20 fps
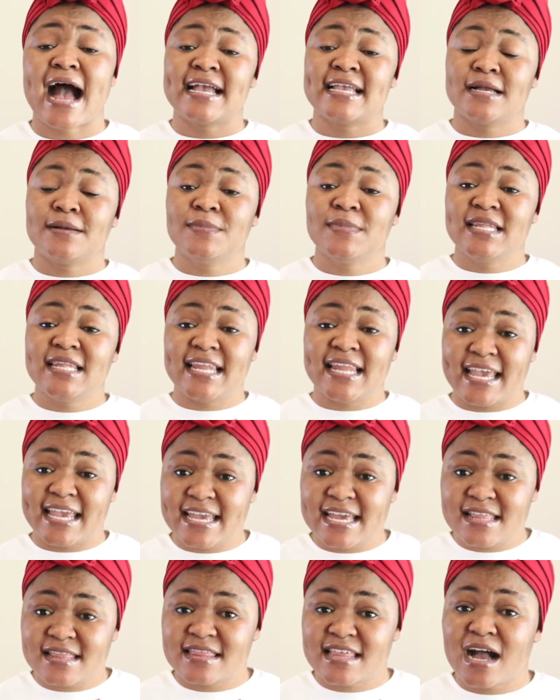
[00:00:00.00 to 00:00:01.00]
I am
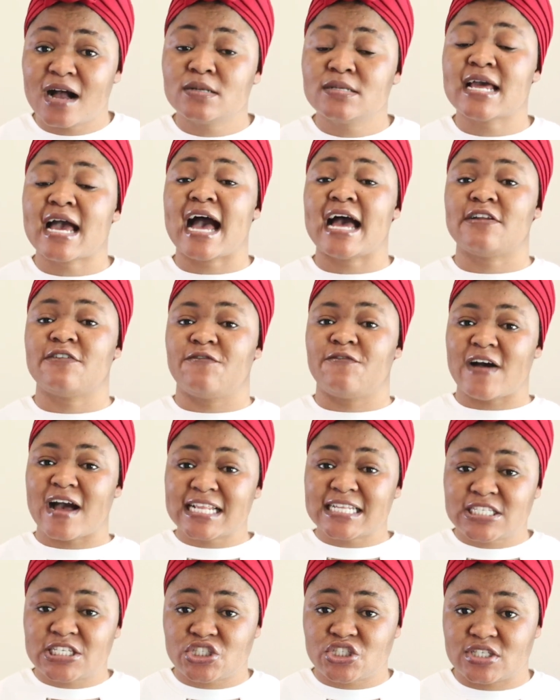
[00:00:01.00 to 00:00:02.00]
laying down the
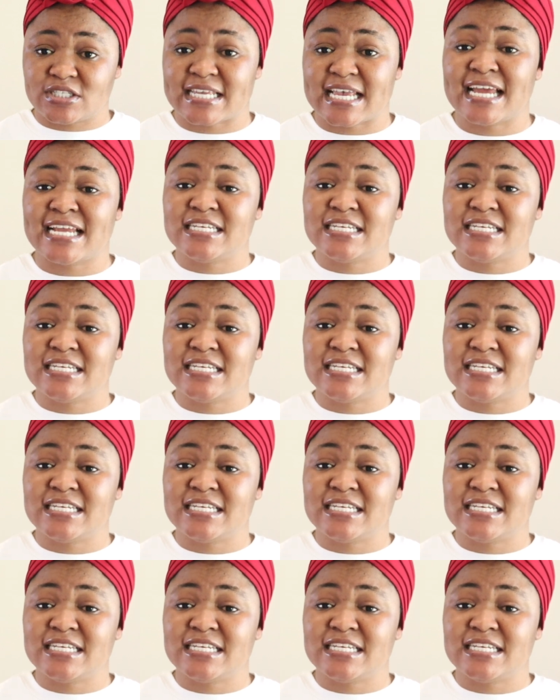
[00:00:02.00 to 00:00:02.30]
advantages